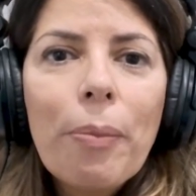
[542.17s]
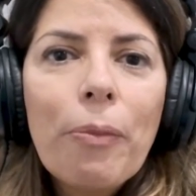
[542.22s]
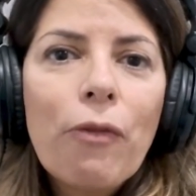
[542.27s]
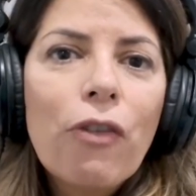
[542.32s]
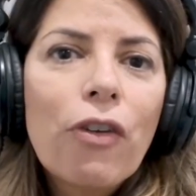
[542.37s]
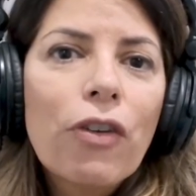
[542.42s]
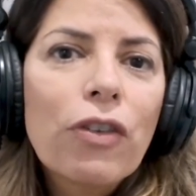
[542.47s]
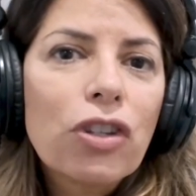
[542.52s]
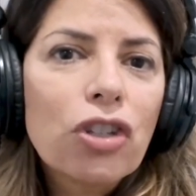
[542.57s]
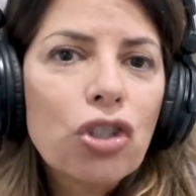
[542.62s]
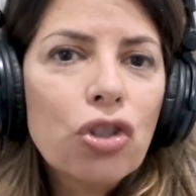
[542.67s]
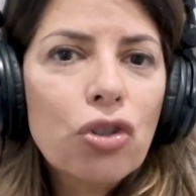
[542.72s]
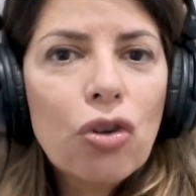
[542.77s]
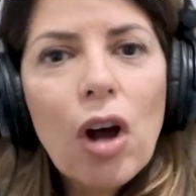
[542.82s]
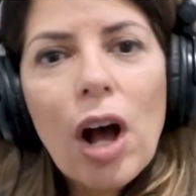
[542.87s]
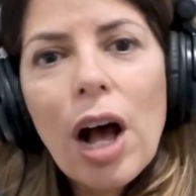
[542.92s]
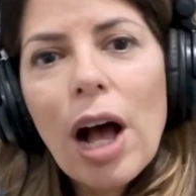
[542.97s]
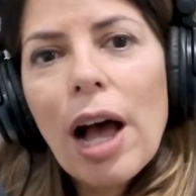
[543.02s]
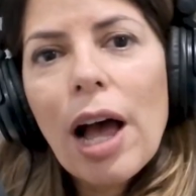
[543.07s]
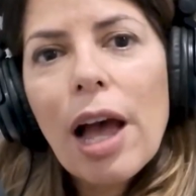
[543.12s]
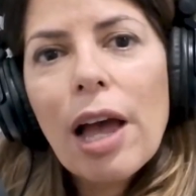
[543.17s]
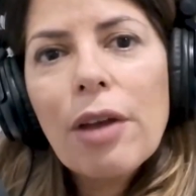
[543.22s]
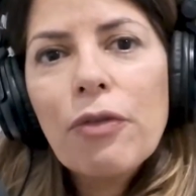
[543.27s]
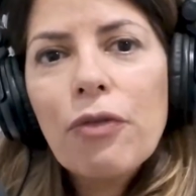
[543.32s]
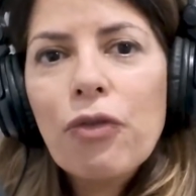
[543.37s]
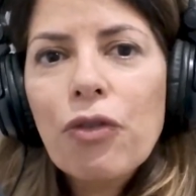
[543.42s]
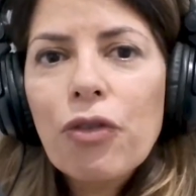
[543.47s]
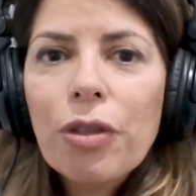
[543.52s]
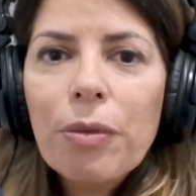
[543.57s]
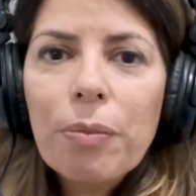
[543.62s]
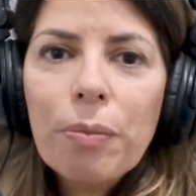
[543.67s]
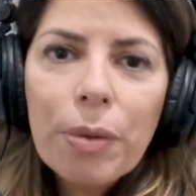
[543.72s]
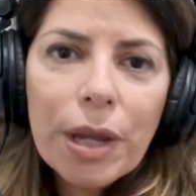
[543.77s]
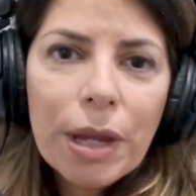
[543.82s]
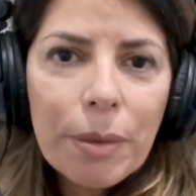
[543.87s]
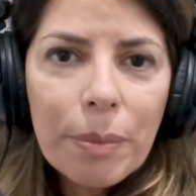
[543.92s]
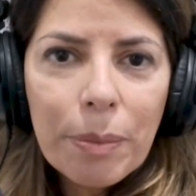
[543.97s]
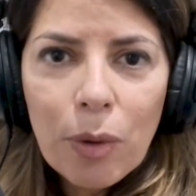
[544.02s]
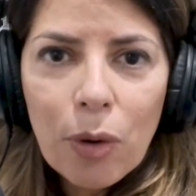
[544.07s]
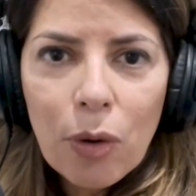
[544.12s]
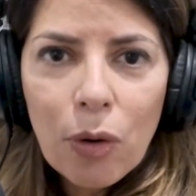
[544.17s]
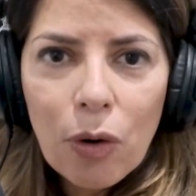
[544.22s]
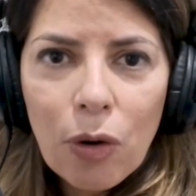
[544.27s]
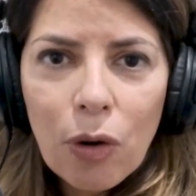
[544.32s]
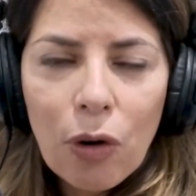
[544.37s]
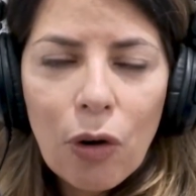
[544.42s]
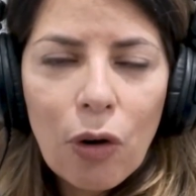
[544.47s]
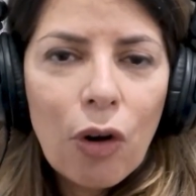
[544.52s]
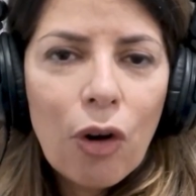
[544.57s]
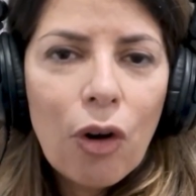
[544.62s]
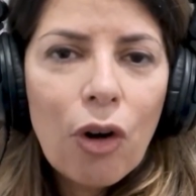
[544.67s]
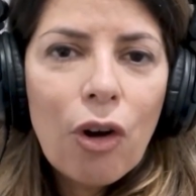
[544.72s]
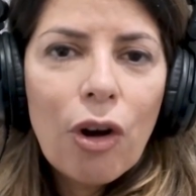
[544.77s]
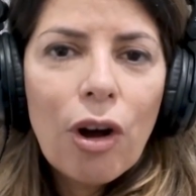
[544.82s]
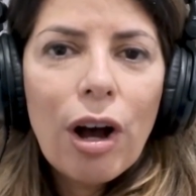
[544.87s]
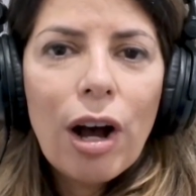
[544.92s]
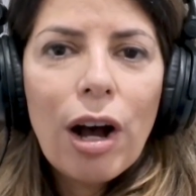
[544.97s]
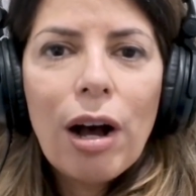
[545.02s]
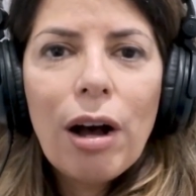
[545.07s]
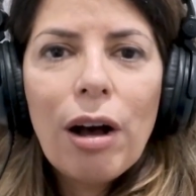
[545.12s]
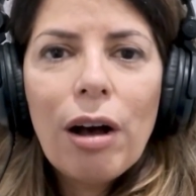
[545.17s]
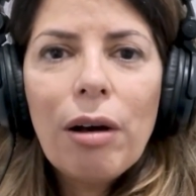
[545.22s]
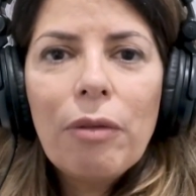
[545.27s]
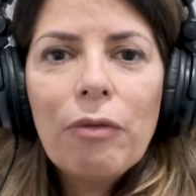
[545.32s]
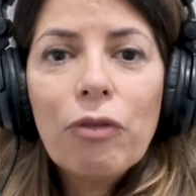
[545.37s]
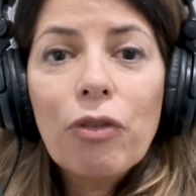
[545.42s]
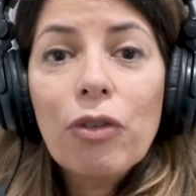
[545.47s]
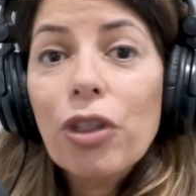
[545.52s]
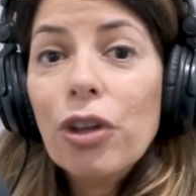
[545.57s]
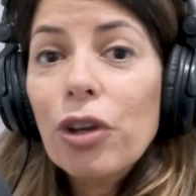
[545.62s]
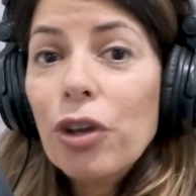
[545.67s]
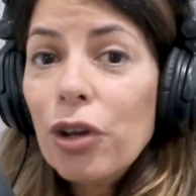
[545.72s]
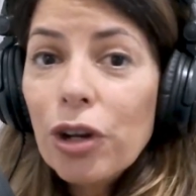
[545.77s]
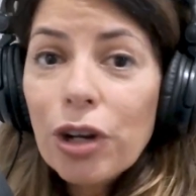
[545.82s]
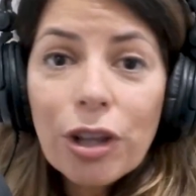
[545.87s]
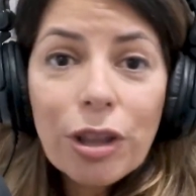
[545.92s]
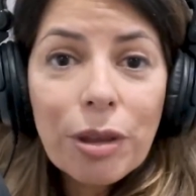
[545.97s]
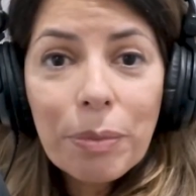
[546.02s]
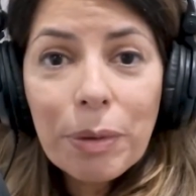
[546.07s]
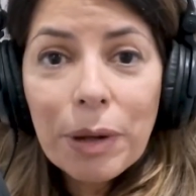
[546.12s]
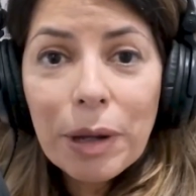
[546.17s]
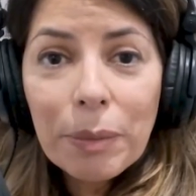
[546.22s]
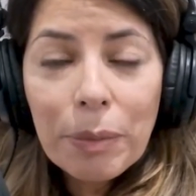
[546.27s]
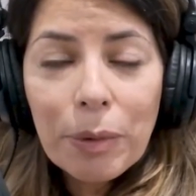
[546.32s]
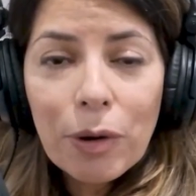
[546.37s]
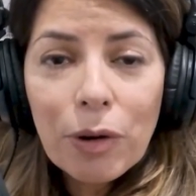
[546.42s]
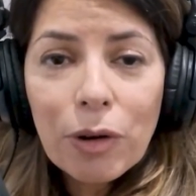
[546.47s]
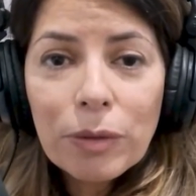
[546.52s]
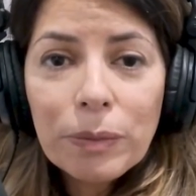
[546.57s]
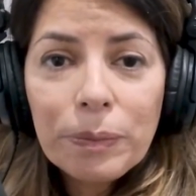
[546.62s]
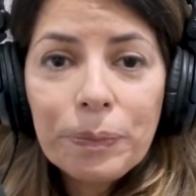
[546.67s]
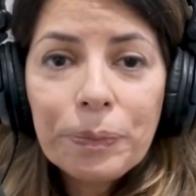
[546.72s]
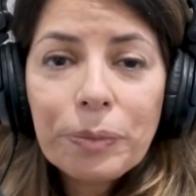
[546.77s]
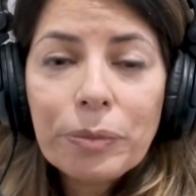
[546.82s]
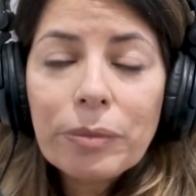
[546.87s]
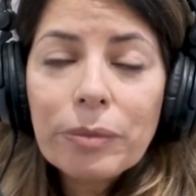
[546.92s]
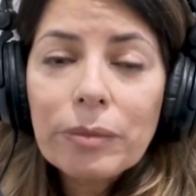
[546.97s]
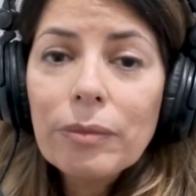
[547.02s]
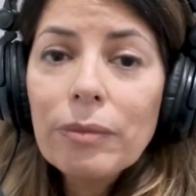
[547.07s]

for the tribe, for the people, for the good of the people,